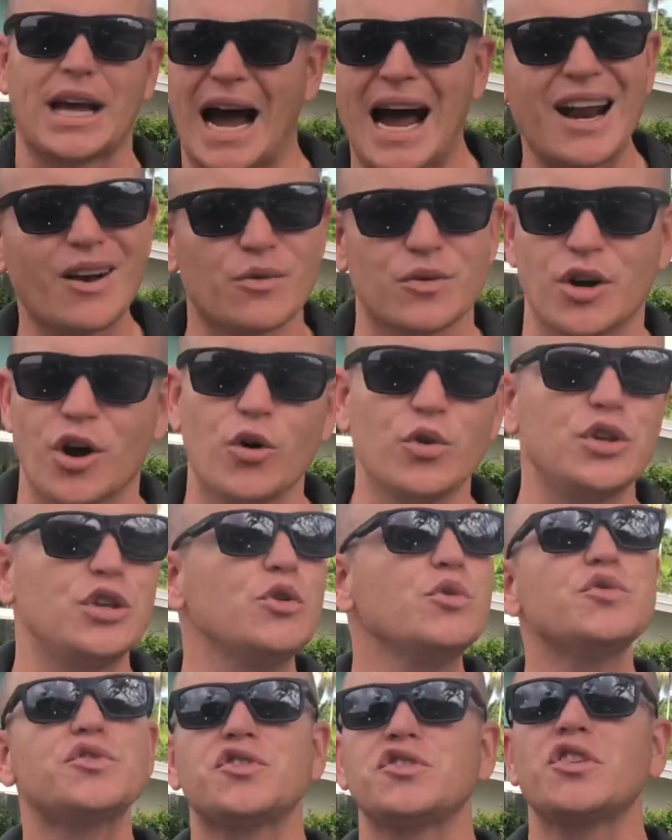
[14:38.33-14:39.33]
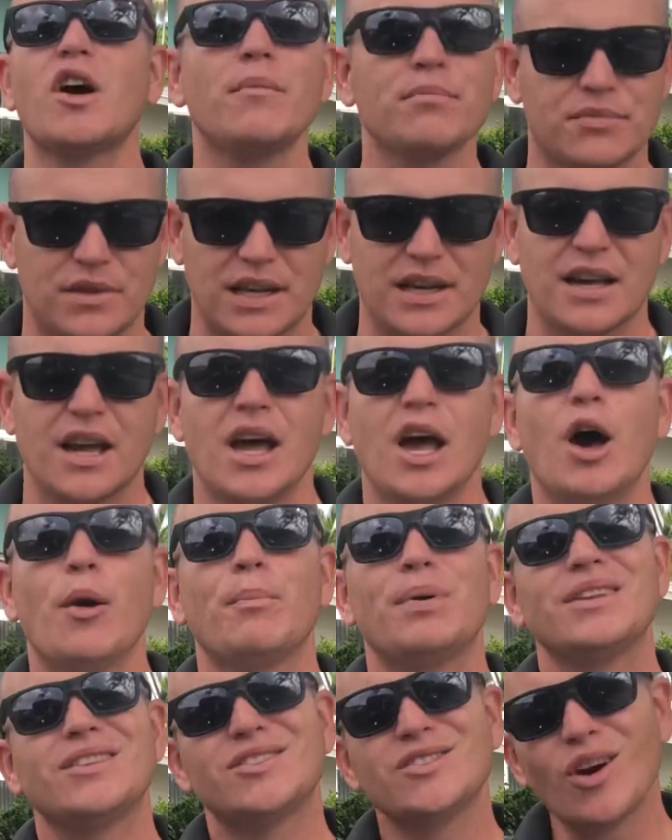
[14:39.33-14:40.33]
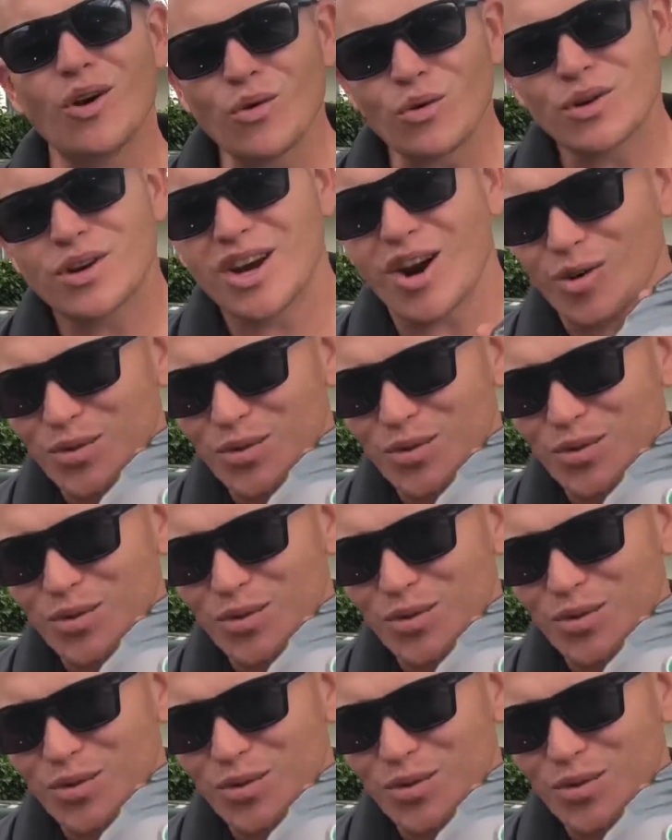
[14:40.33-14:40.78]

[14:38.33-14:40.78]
I don't know. Use something. But don't go